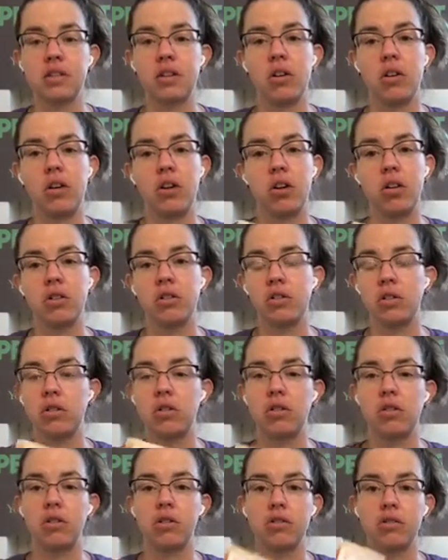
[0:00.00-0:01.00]
on
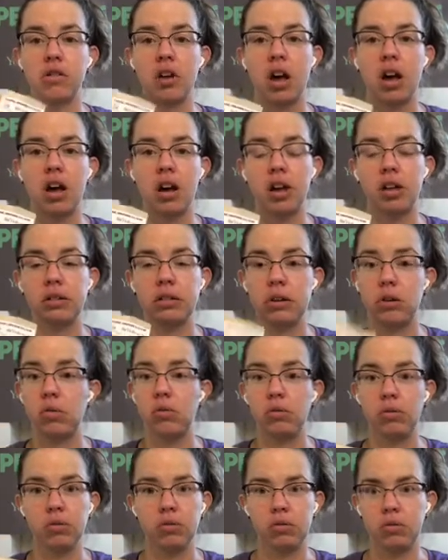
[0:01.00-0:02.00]
her
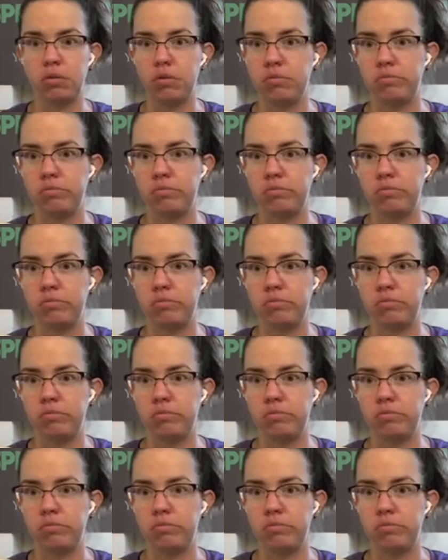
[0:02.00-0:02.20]
golden,